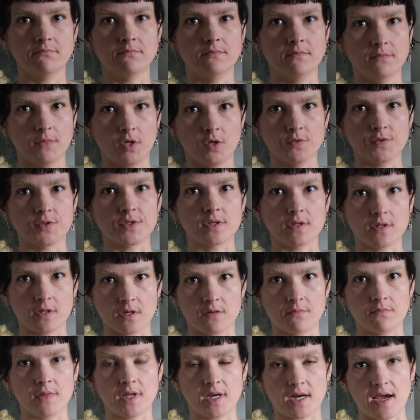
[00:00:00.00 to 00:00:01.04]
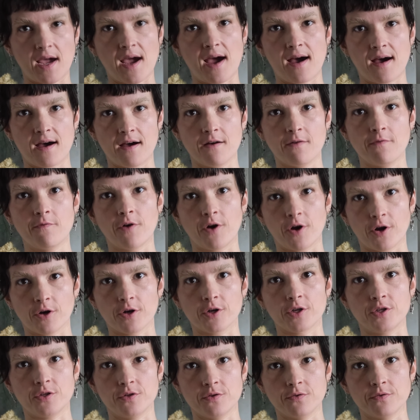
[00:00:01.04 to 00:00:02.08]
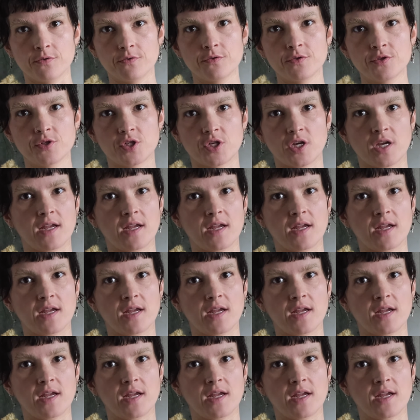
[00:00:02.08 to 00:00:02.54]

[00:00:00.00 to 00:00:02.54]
most of them that I have are huge,